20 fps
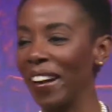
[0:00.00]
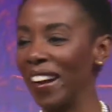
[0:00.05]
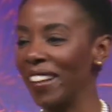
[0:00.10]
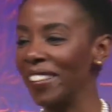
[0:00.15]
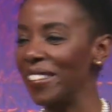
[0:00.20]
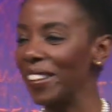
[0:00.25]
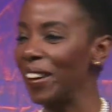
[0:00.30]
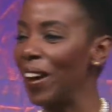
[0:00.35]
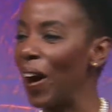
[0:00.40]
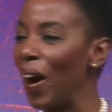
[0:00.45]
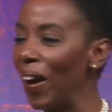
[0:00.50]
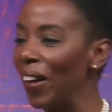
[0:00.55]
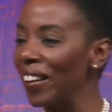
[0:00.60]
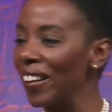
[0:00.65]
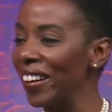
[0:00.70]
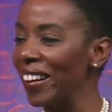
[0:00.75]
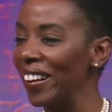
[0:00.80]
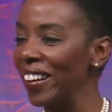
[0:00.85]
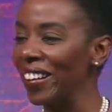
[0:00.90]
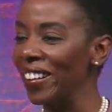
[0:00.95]
got to
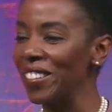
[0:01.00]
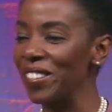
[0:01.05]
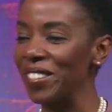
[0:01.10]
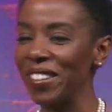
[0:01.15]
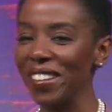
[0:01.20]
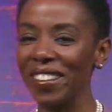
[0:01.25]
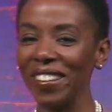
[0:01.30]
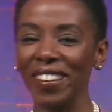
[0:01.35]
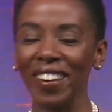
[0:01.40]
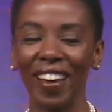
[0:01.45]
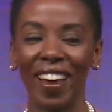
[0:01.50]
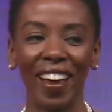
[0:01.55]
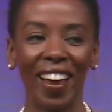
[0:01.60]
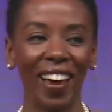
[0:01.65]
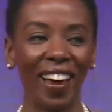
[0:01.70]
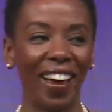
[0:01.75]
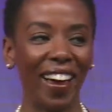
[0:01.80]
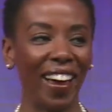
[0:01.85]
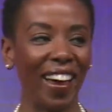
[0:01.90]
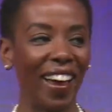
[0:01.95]
college, and
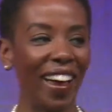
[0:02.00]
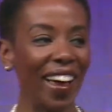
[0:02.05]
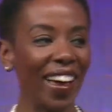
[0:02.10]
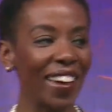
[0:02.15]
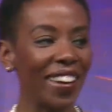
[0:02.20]
I